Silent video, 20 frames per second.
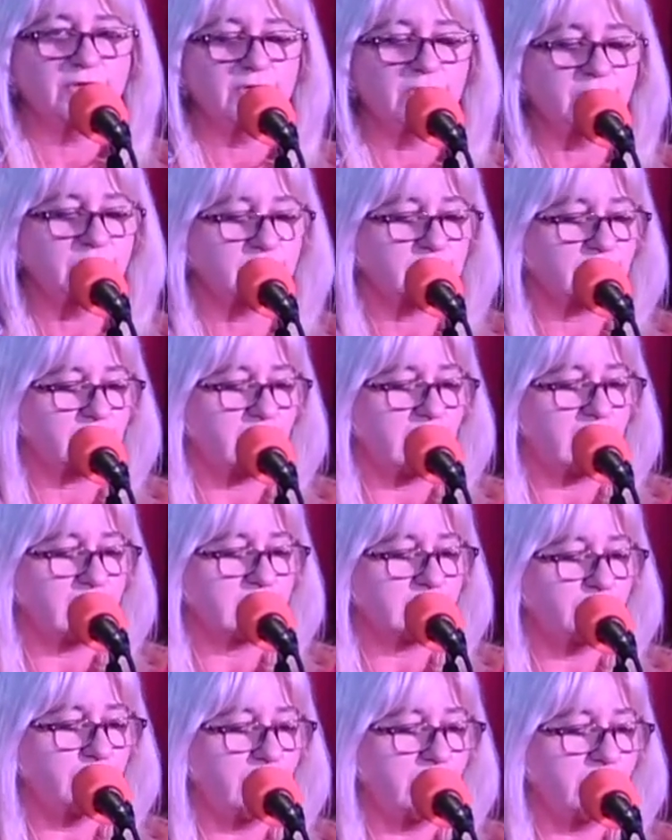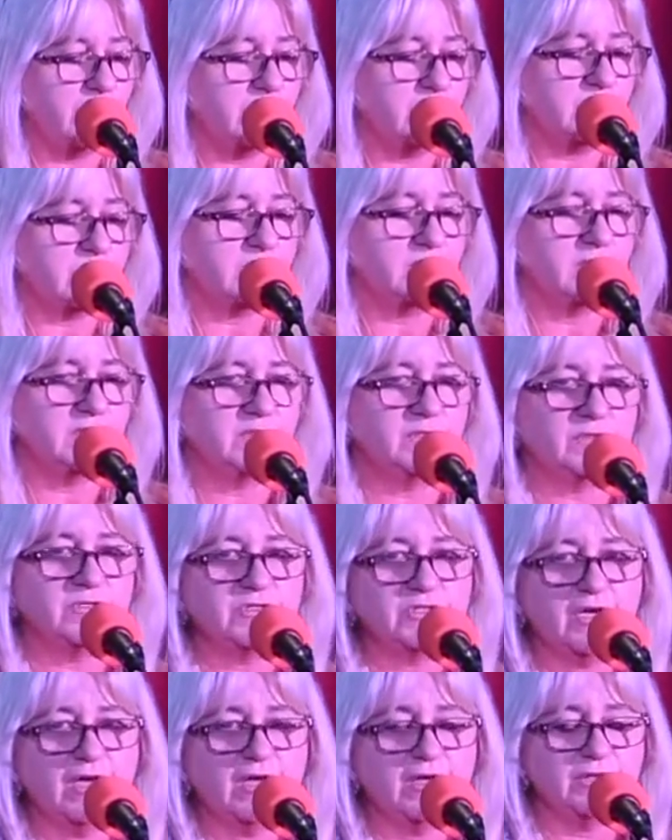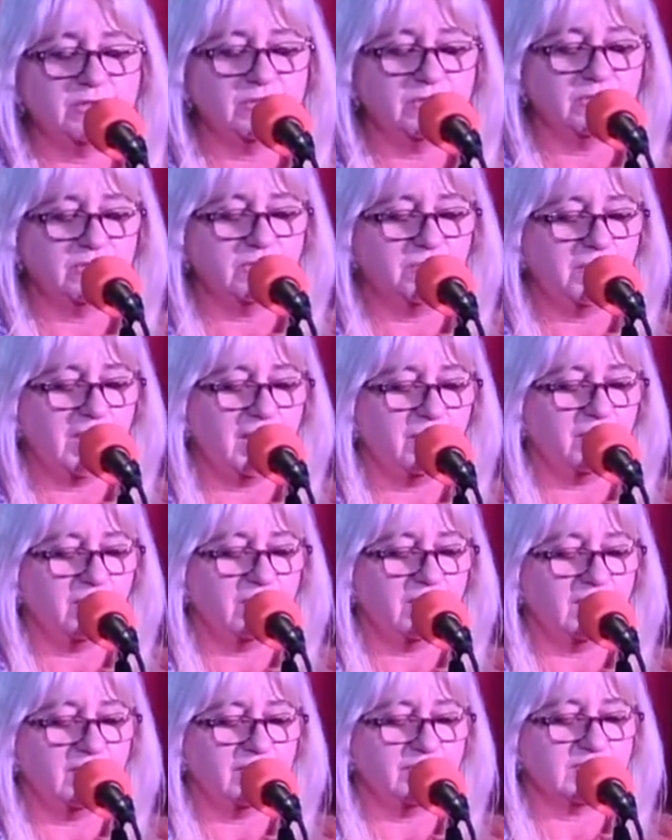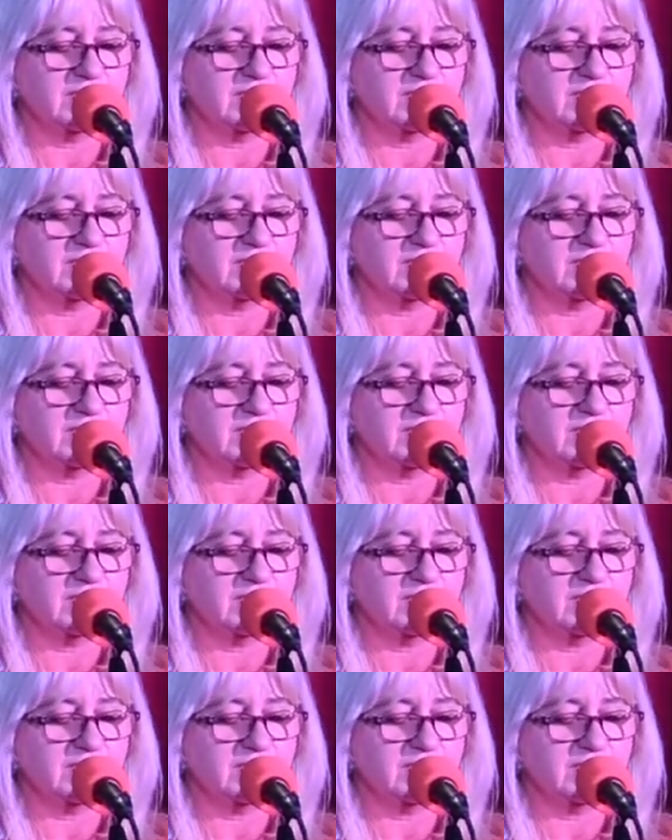couch grass burnt, your childhood memory of